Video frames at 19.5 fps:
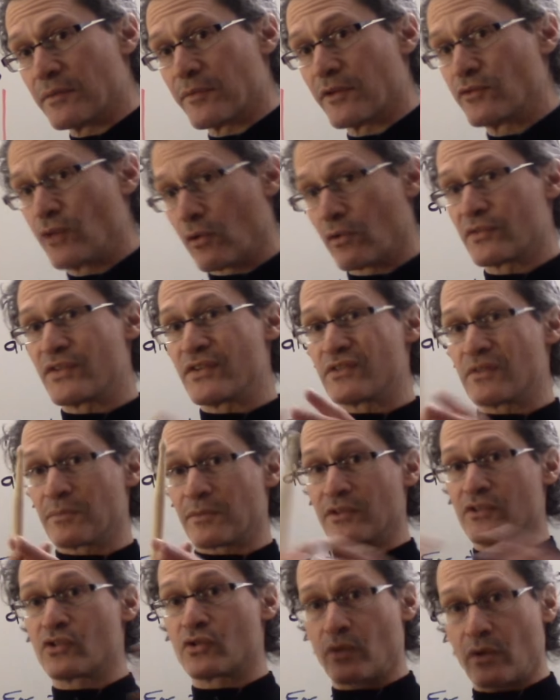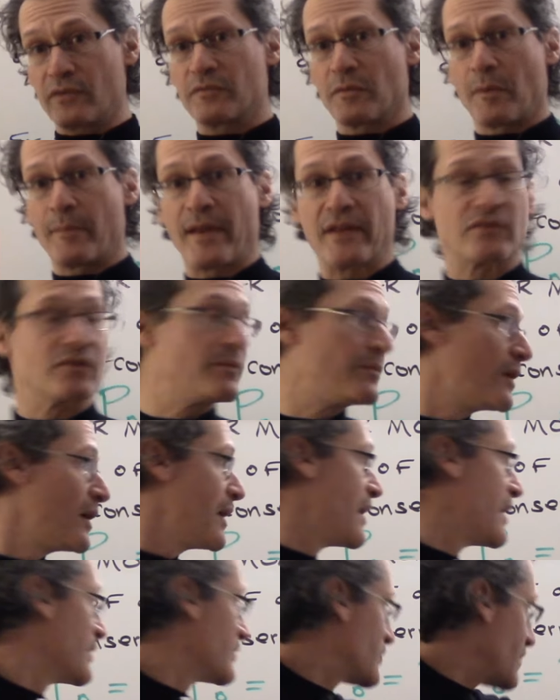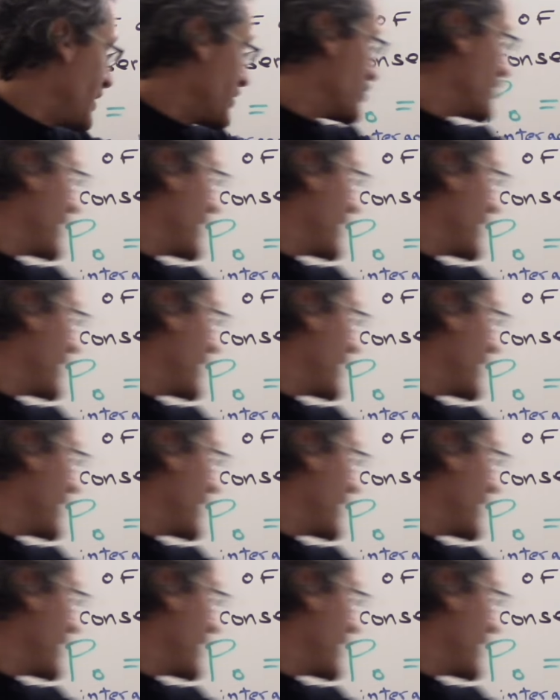The total system conserves momentum such